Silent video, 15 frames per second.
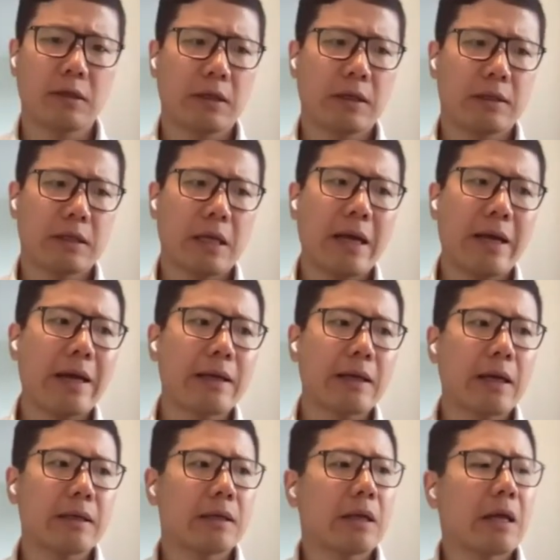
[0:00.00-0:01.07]
with that.
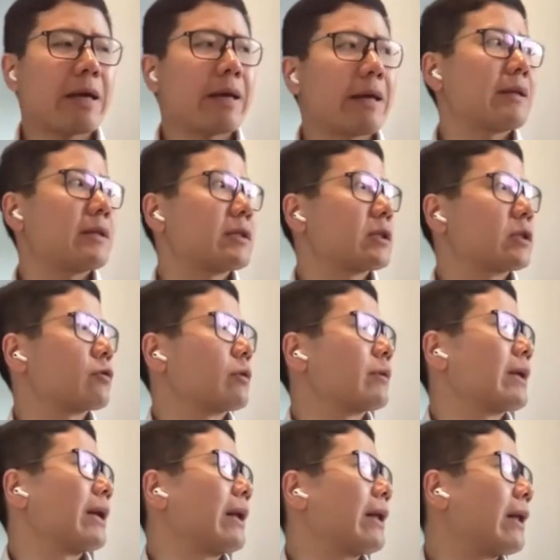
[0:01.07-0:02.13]
I disagree
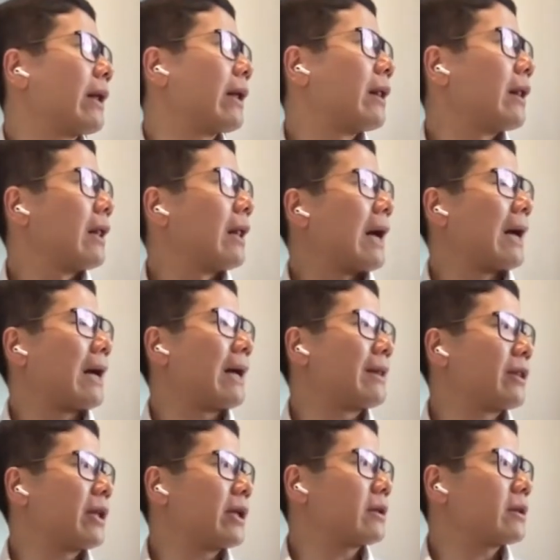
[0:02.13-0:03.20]
with that.
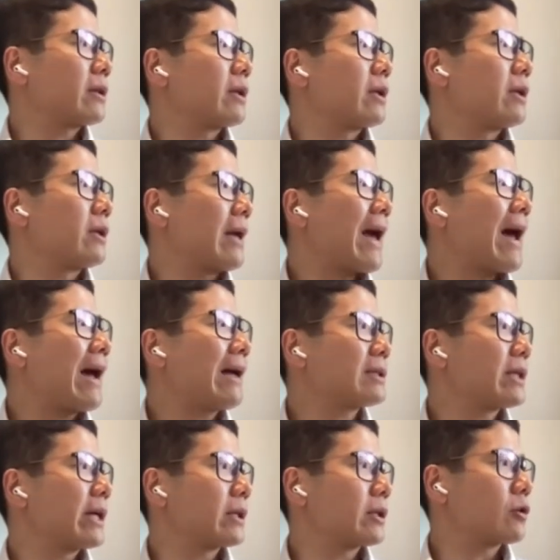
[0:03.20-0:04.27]
I think the
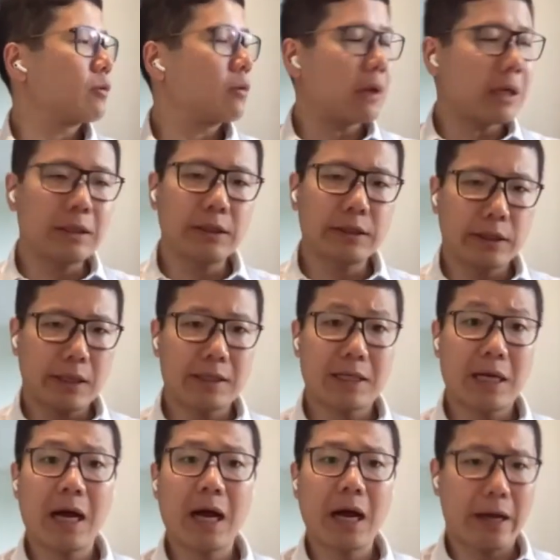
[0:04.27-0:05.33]
asset quality
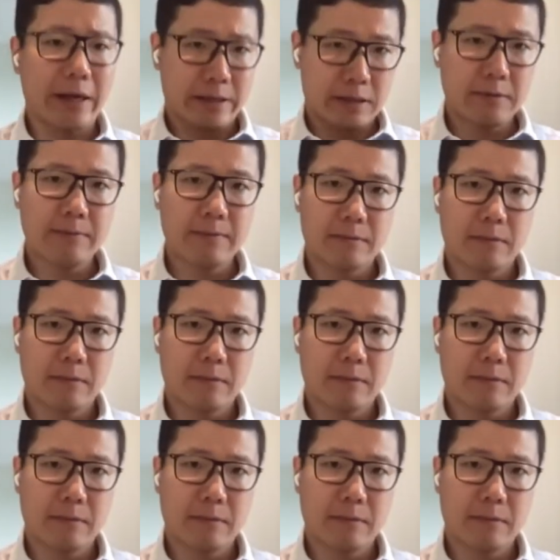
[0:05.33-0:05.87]
is high,